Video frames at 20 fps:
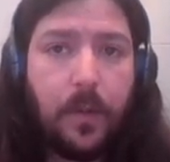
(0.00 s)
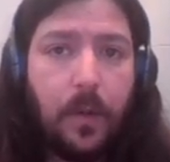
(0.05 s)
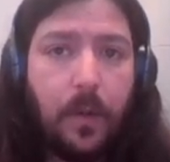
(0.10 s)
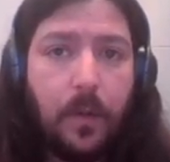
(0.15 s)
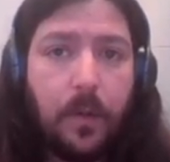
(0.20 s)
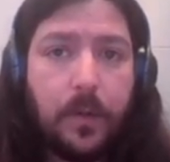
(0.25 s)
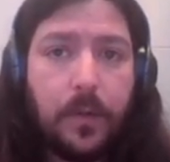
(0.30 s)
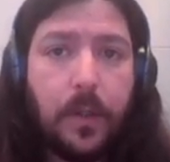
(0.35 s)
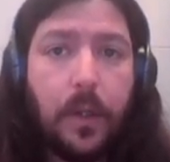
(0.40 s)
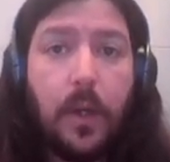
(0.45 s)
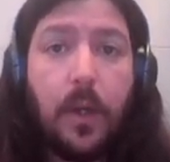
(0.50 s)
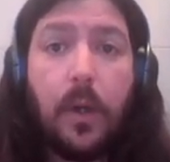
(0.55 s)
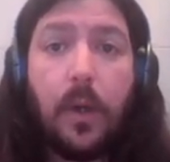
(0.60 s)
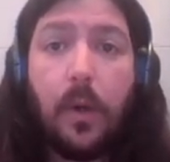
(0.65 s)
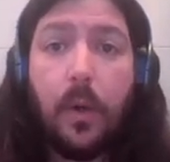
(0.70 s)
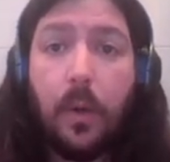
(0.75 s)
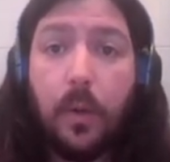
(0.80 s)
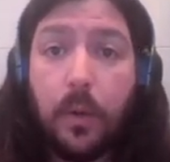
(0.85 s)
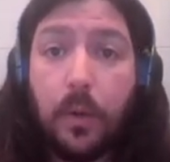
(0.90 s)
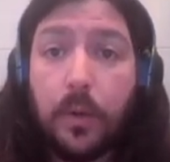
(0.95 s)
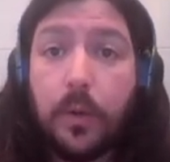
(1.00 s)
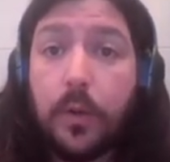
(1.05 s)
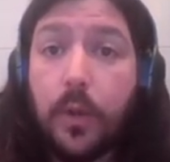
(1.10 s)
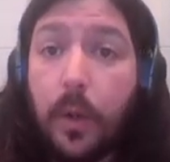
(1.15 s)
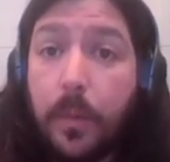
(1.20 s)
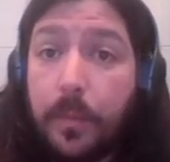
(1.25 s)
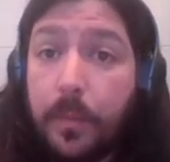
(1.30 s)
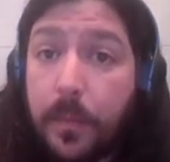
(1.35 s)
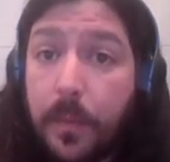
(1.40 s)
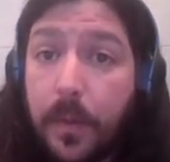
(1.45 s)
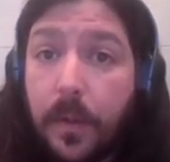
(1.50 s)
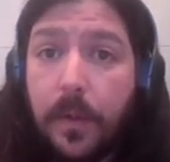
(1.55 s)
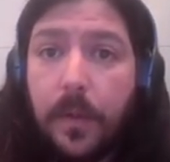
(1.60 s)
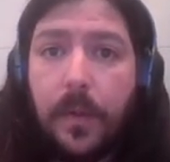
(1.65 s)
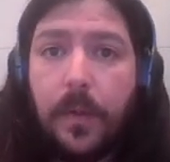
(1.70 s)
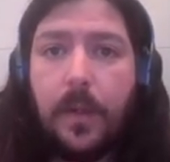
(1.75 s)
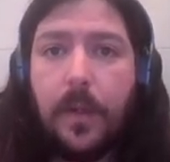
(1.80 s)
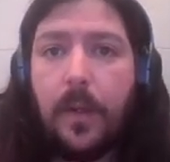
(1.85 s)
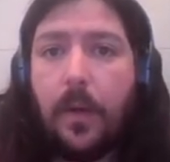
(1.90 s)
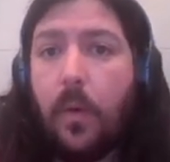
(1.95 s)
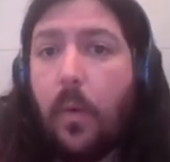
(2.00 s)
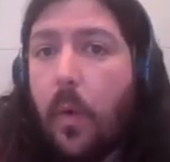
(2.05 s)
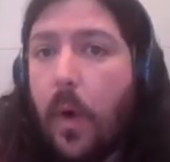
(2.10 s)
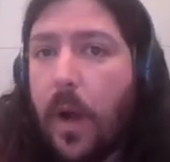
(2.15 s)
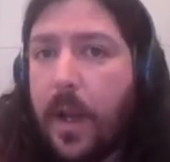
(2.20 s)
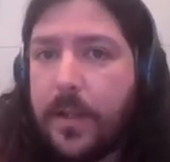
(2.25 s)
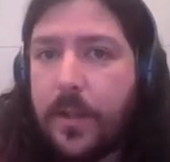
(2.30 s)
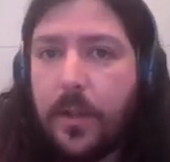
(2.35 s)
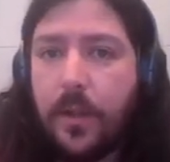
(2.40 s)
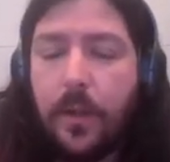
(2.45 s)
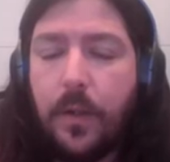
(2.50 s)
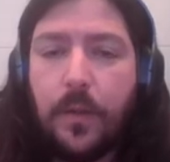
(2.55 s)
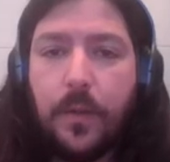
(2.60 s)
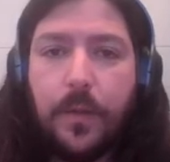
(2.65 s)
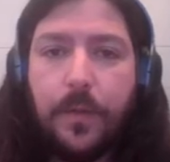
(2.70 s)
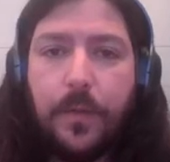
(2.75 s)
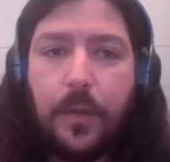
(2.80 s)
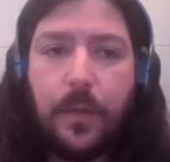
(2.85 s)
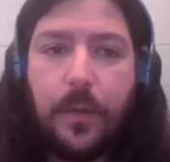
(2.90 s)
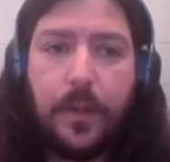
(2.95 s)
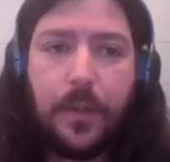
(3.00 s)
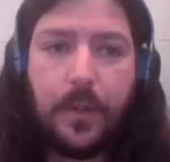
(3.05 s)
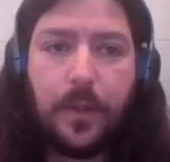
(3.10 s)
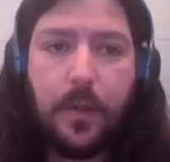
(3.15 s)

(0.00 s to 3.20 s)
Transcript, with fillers: or some questions for discussion.